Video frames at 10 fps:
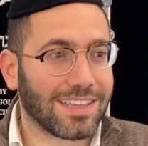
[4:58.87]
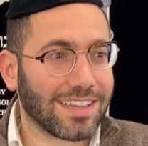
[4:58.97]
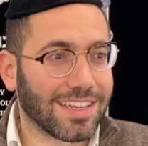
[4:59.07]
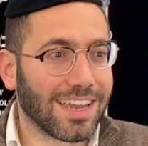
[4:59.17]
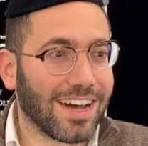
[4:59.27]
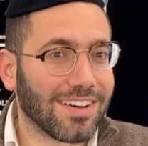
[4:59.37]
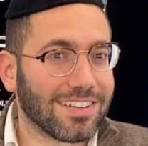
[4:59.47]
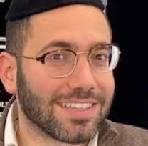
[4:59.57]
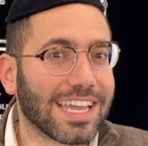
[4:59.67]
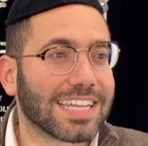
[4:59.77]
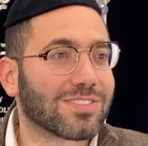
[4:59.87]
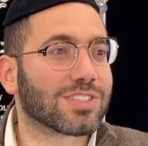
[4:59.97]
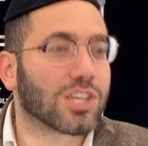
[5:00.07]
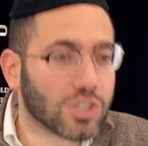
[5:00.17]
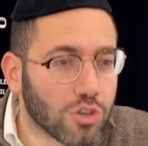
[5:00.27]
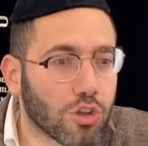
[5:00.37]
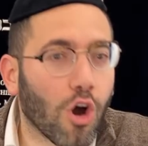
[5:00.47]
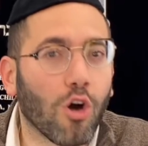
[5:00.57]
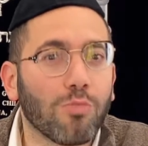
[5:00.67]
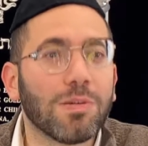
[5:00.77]
You know? The answer is because you
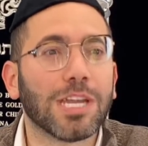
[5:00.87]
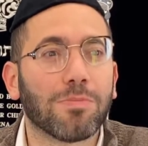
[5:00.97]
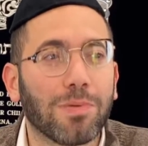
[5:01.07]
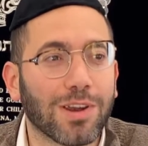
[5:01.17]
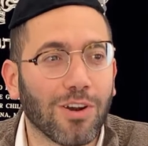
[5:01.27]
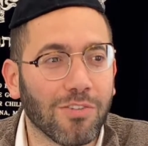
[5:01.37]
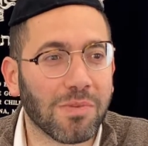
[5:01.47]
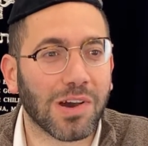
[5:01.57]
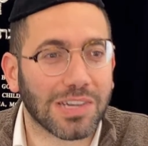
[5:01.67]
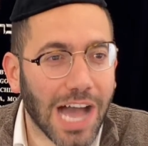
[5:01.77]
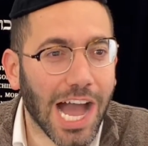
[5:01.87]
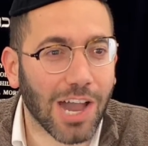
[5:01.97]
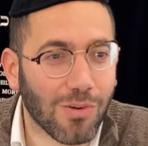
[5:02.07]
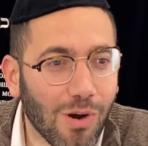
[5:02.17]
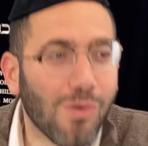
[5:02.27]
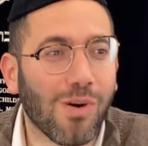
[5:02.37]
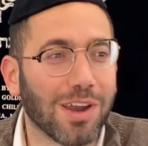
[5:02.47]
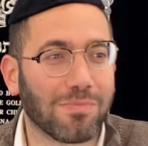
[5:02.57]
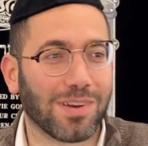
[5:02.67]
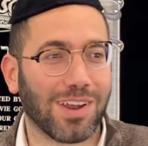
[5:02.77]
told me to put it over. I won't want
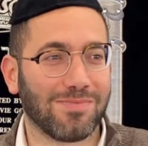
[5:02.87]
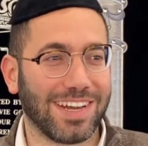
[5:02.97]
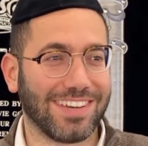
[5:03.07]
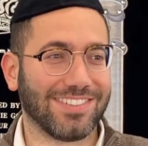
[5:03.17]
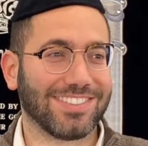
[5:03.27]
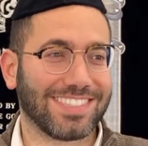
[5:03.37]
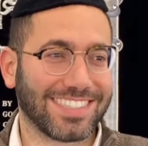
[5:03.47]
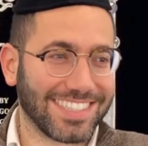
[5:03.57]
to put it on my nose.